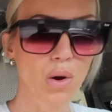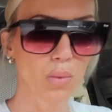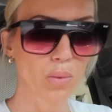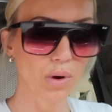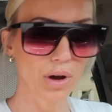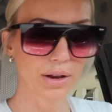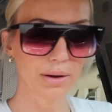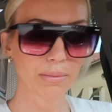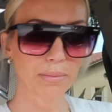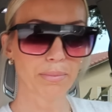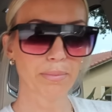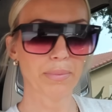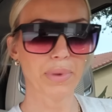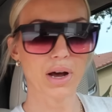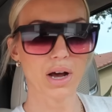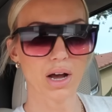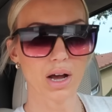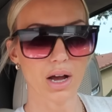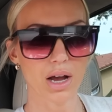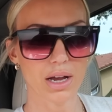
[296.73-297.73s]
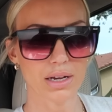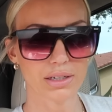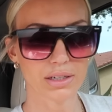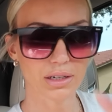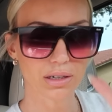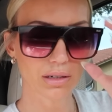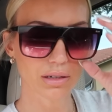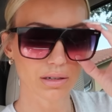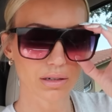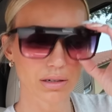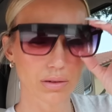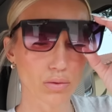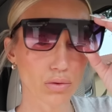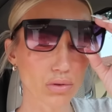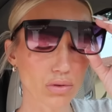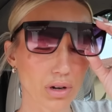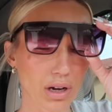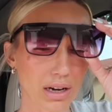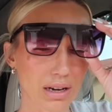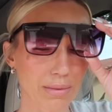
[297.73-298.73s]
one pot,
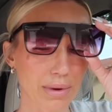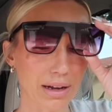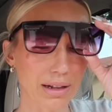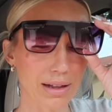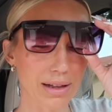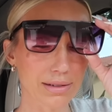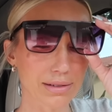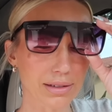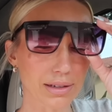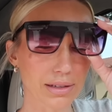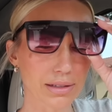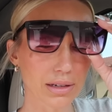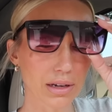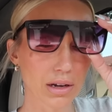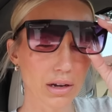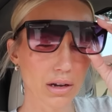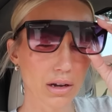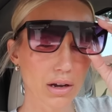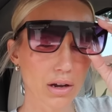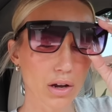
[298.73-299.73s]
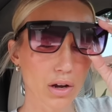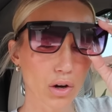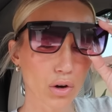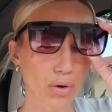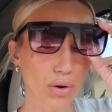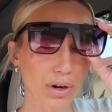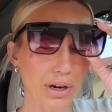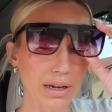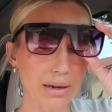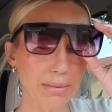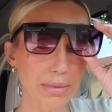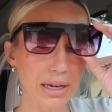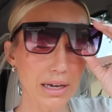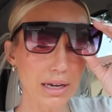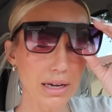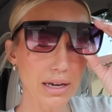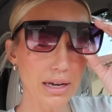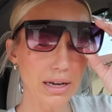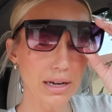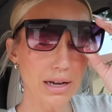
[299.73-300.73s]
ooh, I need my glasses.
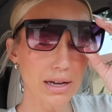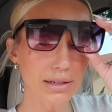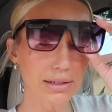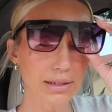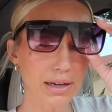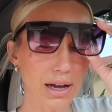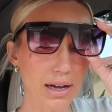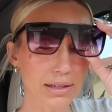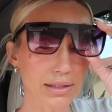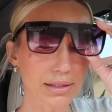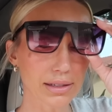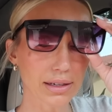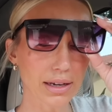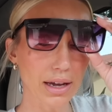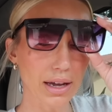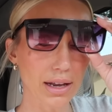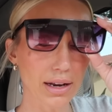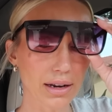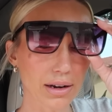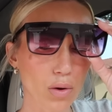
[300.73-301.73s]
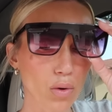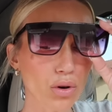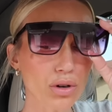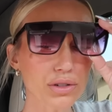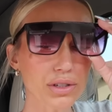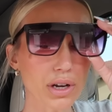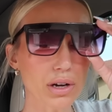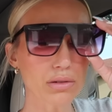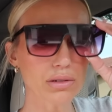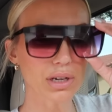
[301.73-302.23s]
Creamy Tuscan, Orzo